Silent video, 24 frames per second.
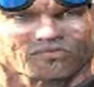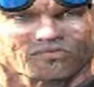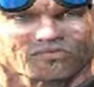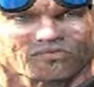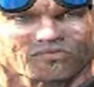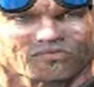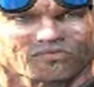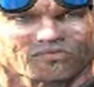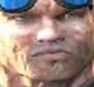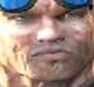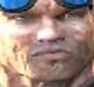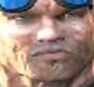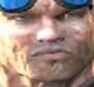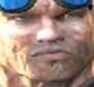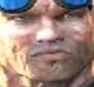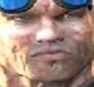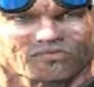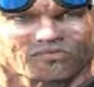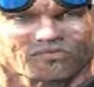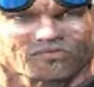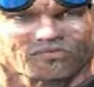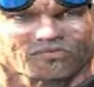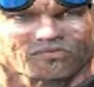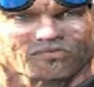
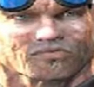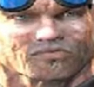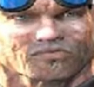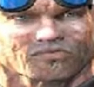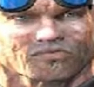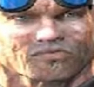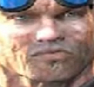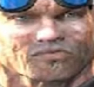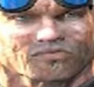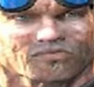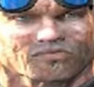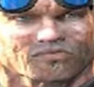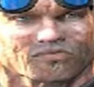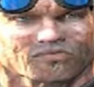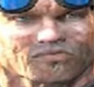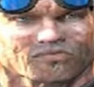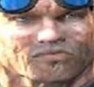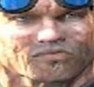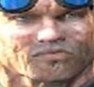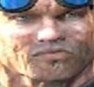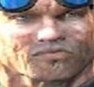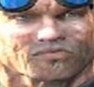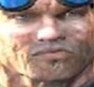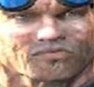No one is speaking in this clip.